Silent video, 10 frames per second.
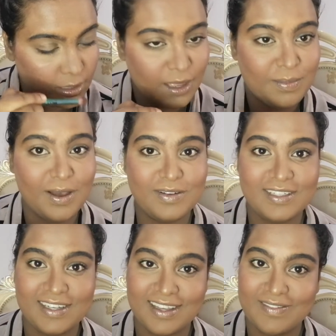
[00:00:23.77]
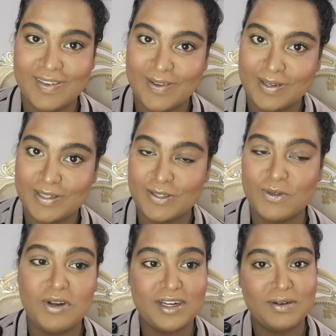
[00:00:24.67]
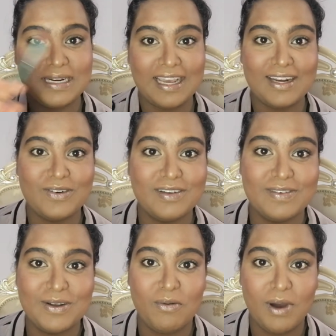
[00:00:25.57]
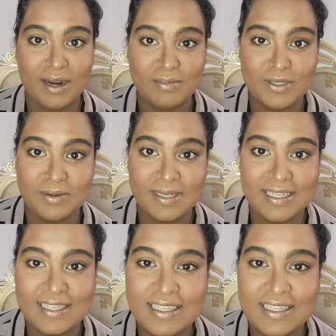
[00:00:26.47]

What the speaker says: I'm out here giving you a tutorial and I don't even know what I'm doing.